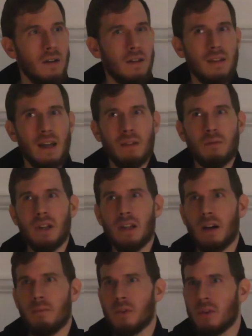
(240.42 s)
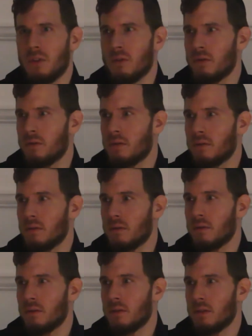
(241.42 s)
It's not really up to you.
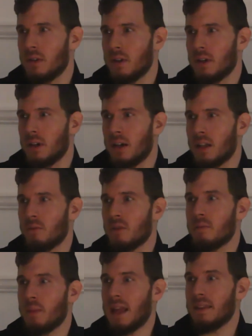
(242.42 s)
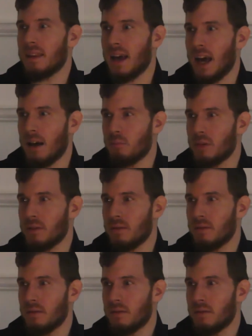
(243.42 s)
It was meant to
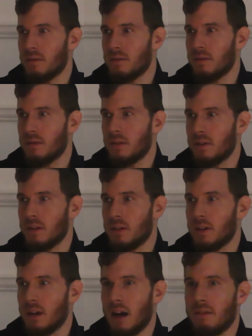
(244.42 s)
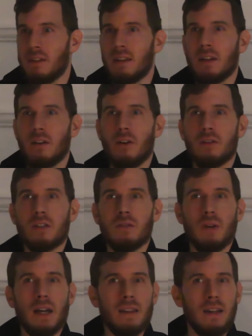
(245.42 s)
happen. Everything goes
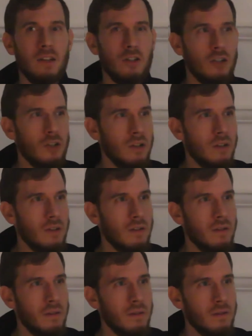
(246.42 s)
the way that it should.